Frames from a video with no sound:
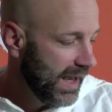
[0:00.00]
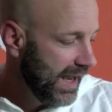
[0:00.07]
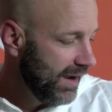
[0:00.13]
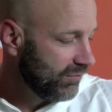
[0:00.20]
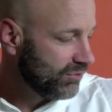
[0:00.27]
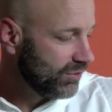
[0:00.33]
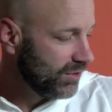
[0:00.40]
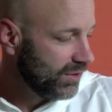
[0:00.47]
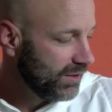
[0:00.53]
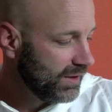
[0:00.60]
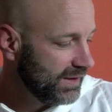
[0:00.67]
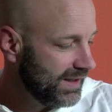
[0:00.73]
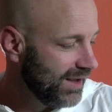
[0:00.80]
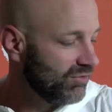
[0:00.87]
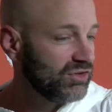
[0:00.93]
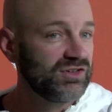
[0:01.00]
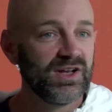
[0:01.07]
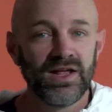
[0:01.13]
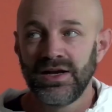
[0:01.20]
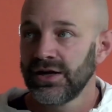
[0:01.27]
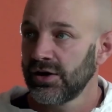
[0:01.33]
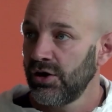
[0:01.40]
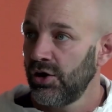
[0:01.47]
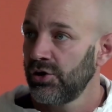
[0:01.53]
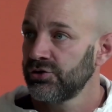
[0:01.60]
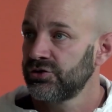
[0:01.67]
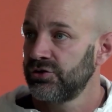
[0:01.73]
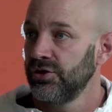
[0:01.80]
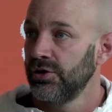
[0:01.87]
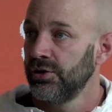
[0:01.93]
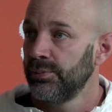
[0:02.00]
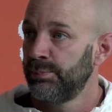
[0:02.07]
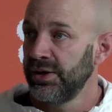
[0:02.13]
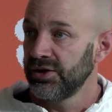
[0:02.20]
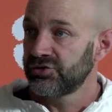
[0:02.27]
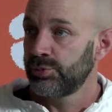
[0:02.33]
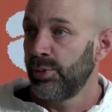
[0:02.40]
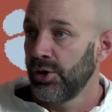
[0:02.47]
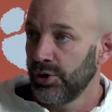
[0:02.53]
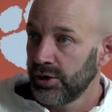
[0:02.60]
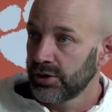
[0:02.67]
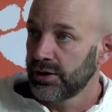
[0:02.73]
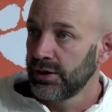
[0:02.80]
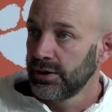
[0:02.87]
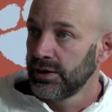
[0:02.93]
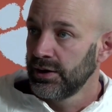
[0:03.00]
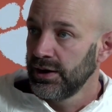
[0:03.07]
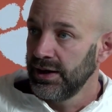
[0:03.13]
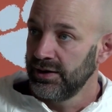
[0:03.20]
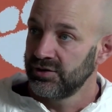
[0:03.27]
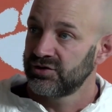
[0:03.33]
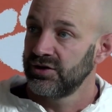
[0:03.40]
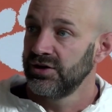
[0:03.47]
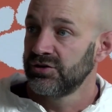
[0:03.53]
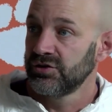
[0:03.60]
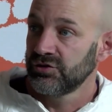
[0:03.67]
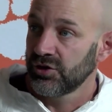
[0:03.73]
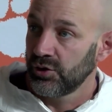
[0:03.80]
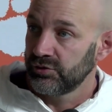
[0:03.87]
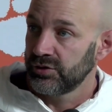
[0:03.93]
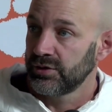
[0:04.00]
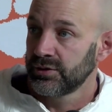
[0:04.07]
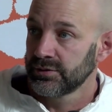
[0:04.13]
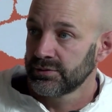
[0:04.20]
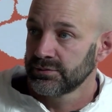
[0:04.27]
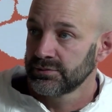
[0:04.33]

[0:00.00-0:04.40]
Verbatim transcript: after a devastating loss to Pittsburgh, and the season's over,